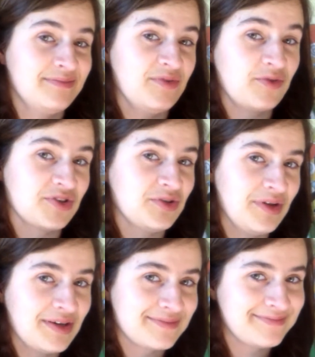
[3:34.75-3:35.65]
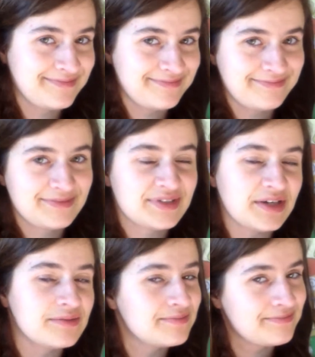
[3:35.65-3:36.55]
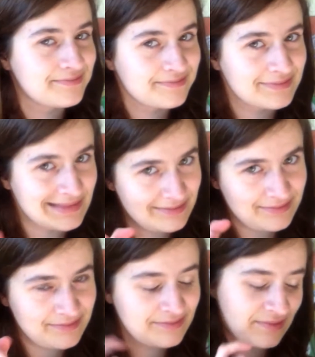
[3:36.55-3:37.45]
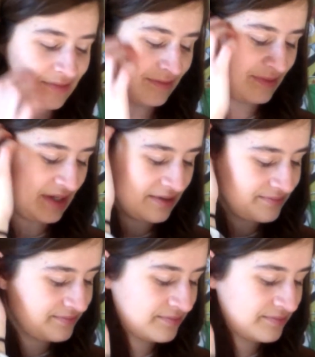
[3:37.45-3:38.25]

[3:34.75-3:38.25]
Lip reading: before too long. So, yeah.